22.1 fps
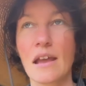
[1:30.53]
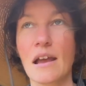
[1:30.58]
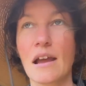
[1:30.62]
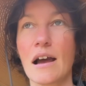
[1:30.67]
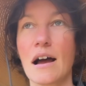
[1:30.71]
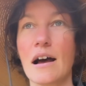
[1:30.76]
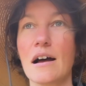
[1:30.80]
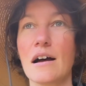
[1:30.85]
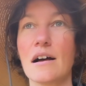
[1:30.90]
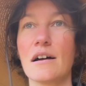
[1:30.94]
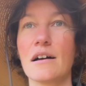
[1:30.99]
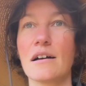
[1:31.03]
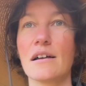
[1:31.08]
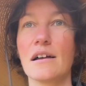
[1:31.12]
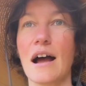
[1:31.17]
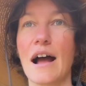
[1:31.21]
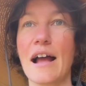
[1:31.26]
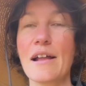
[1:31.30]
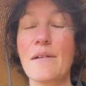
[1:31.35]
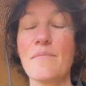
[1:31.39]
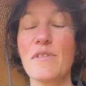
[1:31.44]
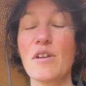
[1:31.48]

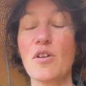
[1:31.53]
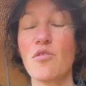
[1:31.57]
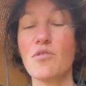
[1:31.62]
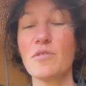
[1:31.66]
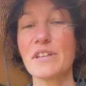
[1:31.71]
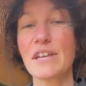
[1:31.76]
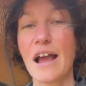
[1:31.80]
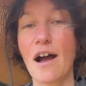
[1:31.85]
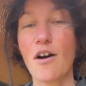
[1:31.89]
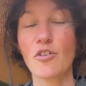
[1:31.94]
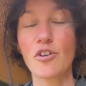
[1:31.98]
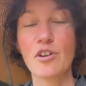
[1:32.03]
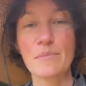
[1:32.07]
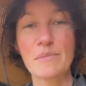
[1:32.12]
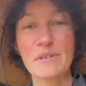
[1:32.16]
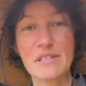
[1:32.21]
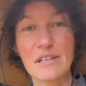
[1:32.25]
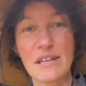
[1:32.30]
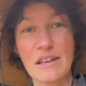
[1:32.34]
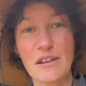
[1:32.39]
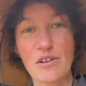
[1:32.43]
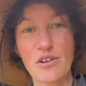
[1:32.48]
I am the only
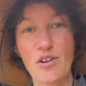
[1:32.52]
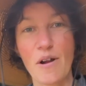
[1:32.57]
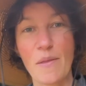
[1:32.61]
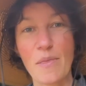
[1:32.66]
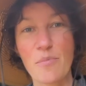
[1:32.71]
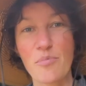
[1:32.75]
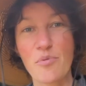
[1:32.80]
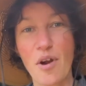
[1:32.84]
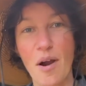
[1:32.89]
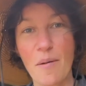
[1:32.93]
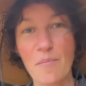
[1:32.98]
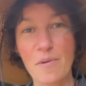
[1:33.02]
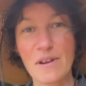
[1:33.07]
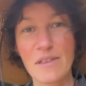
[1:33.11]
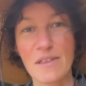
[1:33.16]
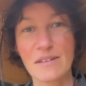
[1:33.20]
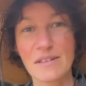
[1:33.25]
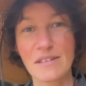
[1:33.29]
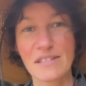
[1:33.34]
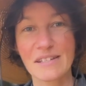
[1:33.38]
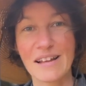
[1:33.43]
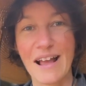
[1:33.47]
alchemist here on the property that
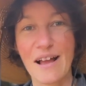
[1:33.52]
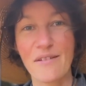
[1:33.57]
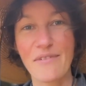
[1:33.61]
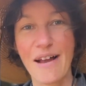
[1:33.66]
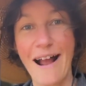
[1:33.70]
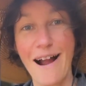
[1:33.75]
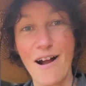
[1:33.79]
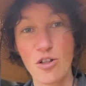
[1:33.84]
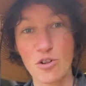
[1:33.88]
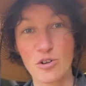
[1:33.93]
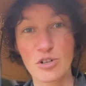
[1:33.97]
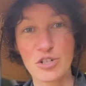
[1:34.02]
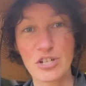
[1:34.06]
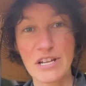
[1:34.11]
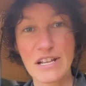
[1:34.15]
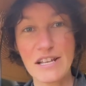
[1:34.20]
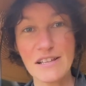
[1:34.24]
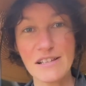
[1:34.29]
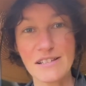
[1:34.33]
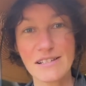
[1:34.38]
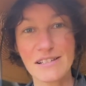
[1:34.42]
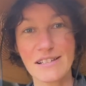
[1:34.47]
doesn't have
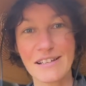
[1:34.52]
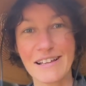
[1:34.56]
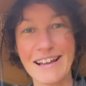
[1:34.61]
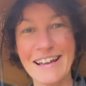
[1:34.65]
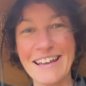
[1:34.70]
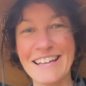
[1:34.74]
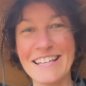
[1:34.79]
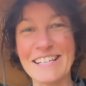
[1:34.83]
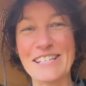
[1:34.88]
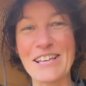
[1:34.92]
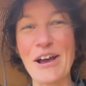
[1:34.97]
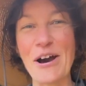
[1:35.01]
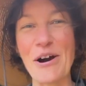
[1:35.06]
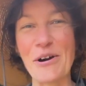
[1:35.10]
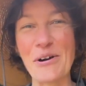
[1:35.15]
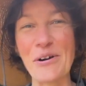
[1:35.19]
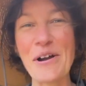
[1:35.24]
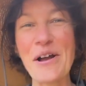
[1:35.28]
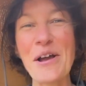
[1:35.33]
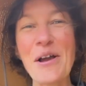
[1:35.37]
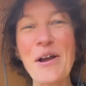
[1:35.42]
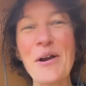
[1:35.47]
allergies,
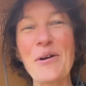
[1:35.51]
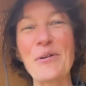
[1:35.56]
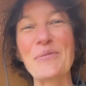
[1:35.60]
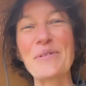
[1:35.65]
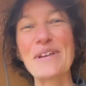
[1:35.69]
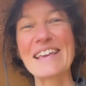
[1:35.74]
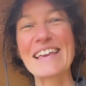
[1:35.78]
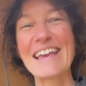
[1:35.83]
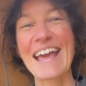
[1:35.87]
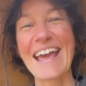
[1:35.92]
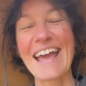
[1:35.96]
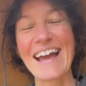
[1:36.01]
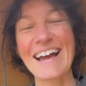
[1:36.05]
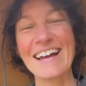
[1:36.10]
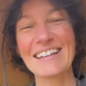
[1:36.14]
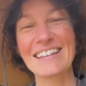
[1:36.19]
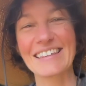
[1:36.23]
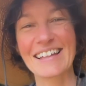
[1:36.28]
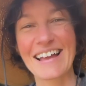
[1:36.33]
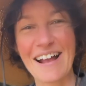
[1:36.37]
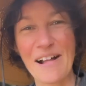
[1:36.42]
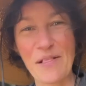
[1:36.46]
so we
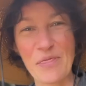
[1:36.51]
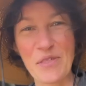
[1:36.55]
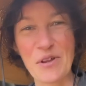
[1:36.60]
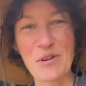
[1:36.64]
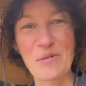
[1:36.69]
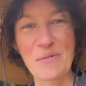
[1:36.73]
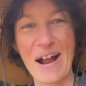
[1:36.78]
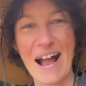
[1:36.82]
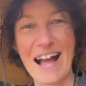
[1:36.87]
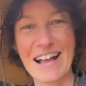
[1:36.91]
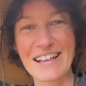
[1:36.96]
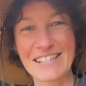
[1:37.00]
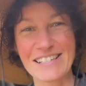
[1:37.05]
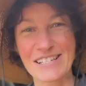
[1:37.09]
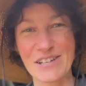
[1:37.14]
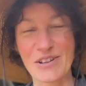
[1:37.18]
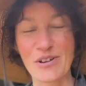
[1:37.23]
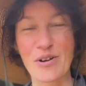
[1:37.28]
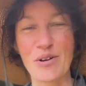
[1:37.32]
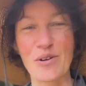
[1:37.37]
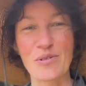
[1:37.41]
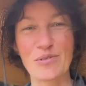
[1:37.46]
can't let the grass
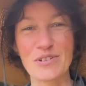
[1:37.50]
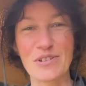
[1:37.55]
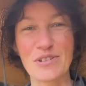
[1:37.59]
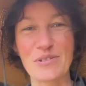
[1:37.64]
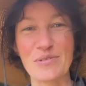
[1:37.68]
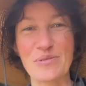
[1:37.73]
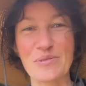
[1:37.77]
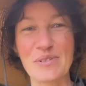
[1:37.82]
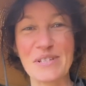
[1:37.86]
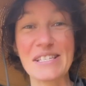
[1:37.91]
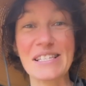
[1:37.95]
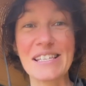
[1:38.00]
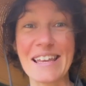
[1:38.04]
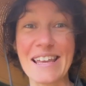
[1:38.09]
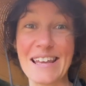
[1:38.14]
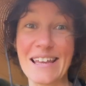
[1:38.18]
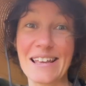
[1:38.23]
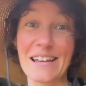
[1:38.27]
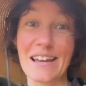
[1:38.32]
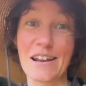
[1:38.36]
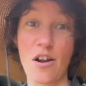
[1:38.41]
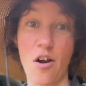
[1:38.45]
go to
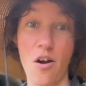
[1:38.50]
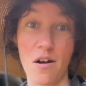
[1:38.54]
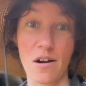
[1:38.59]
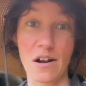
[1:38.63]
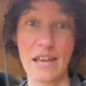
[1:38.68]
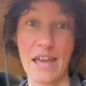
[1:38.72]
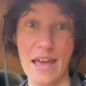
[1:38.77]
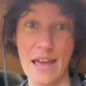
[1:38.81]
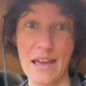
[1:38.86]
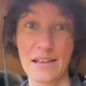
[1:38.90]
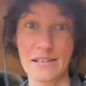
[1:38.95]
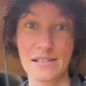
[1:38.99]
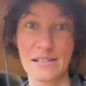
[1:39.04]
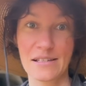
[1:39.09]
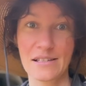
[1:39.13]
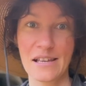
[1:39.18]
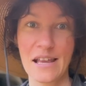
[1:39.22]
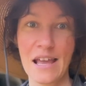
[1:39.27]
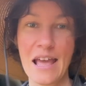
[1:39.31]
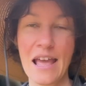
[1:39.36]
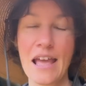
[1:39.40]
seed in our case.